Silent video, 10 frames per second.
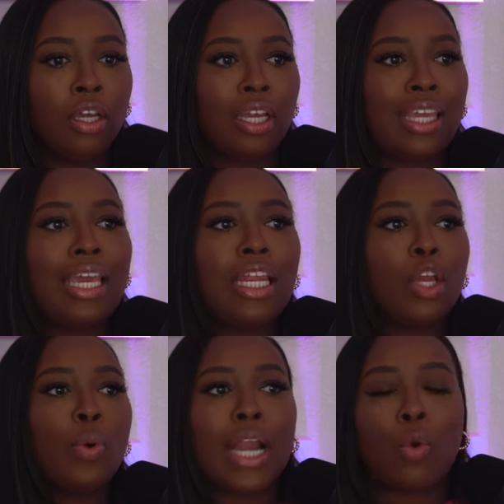getting
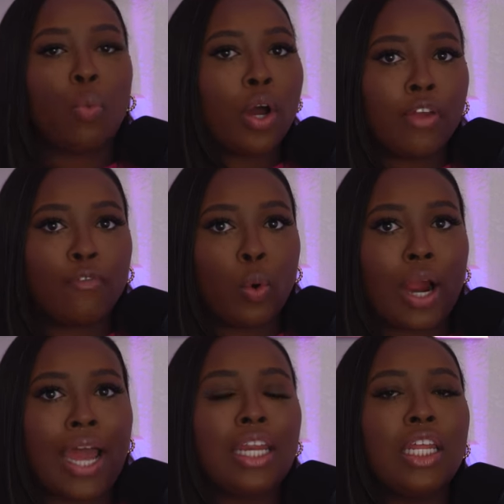what I wanted for.
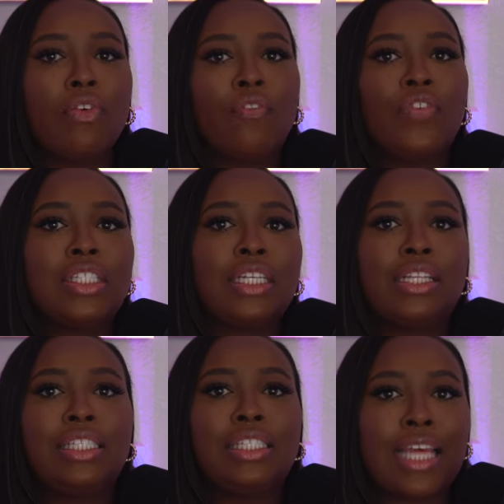I didn't even
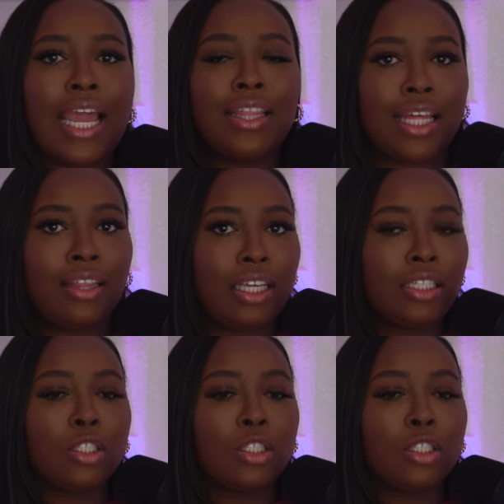physically say that these